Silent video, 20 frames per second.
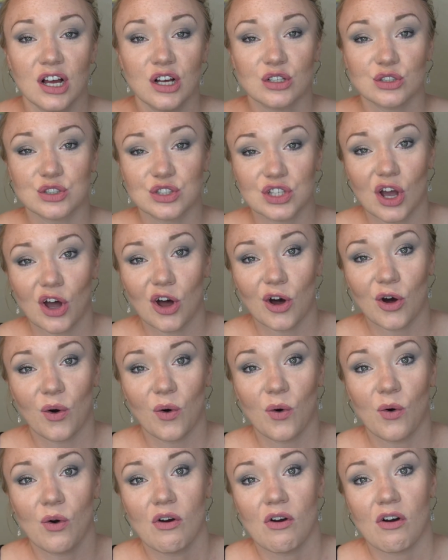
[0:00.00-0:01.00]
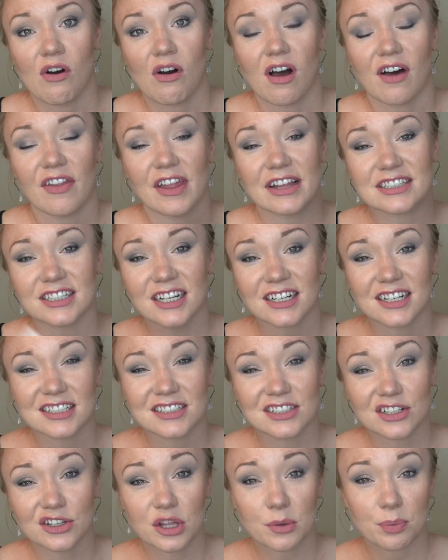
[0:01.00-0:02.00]
So that's not
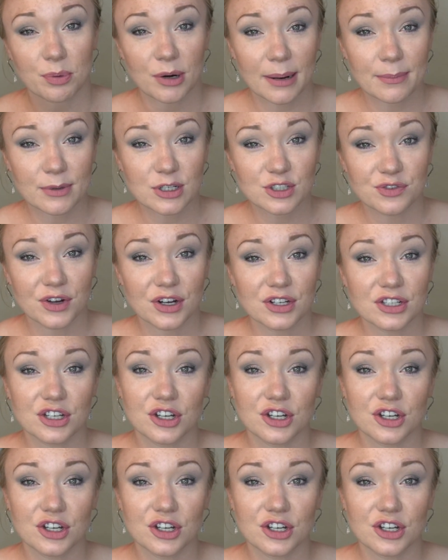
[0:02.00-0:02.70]
necessarily a primer's fault.